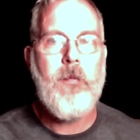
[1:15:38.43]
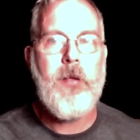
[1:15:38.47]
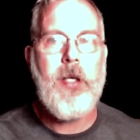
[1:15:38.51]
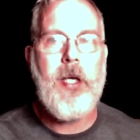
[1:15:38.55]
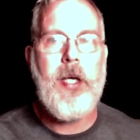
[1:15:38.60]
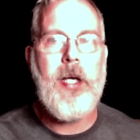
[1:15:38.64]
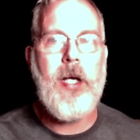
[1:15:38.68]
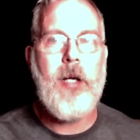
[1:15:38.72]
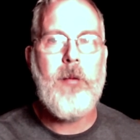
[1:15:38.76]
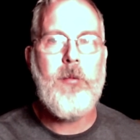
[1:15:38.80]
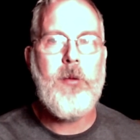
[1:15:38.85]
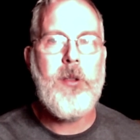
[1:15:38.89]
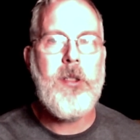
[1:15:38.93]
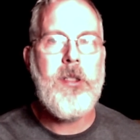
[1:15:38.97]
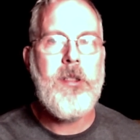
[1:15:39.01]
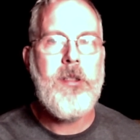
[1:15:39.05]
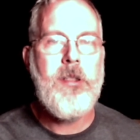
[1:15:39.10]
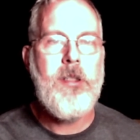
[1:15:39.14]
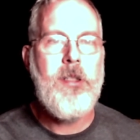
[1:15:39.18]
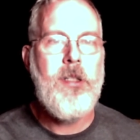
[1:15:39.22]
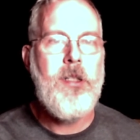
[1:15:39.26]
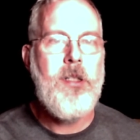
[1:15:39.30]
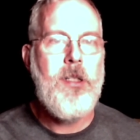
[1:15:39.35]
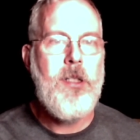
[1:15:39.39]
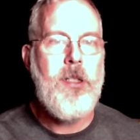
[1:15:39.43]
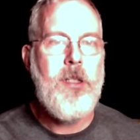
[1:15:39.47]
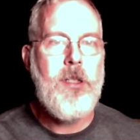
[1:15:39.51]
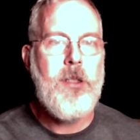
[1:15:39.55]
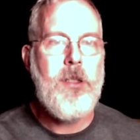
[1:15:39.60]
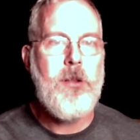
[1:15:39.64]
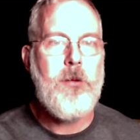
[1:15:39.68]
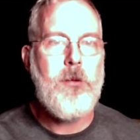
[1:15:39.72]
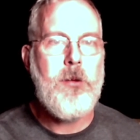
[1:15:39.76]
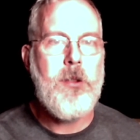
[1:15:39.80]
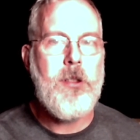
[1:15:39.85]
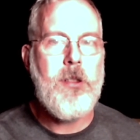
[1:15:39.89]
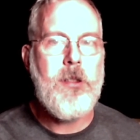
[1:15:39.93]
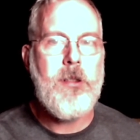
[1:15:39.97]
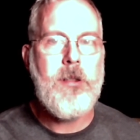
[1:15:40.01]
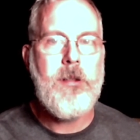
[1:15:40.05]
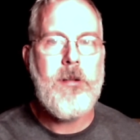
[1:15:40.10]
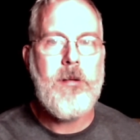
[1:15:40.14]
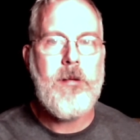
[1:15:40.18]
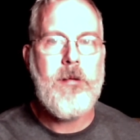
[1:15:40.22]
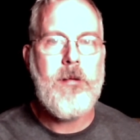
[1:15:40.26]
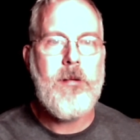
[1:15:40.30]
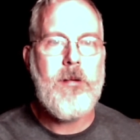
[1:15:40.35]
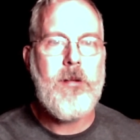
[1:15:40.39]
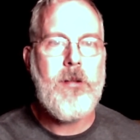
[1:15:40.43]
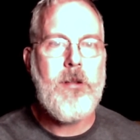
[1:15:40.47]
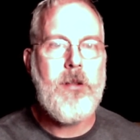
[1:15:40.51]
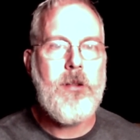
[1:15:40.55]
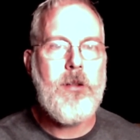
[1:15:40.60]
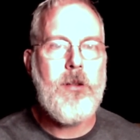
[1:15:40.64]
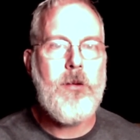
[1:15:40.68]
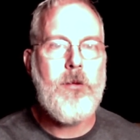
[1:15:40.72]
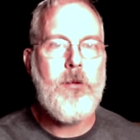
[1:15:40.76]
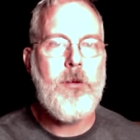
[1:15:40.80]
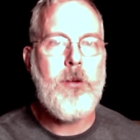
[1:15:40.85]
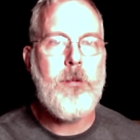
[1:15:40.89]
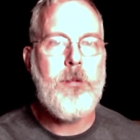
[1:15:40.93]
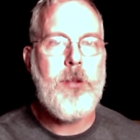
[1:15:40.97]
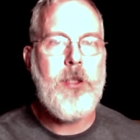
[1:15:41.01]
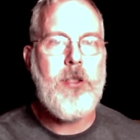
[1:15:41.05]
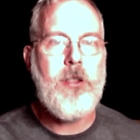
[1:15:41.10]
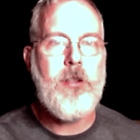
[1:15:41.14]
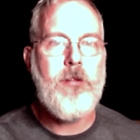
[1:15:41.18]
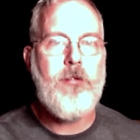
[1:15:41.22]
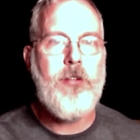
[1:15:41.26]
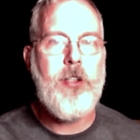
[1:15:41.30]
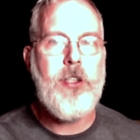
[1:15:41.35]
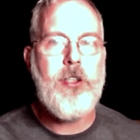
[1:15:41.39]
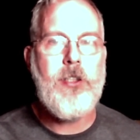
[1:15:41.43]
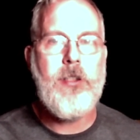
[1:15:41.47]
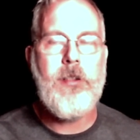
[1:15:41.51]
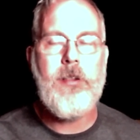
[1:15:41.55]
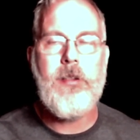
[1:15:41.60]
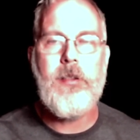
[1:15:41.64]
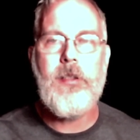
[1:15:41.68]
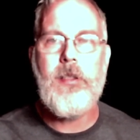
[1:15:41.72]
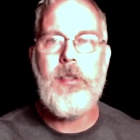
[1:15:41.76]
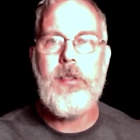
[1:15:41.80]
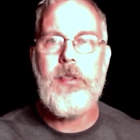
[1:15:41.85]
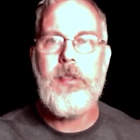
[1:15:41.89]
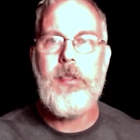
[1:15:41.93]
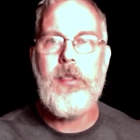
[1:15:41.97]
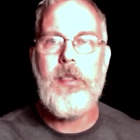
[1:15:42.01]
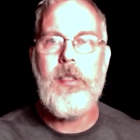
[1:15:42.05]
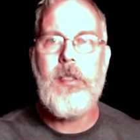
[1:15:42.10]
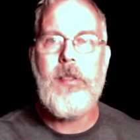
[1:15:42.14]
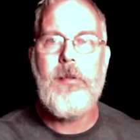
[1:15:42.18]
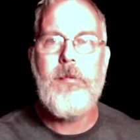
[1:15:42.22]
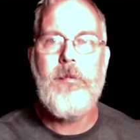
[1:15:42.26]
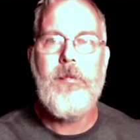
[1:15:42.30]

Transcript: camera will will be sufficient that uh,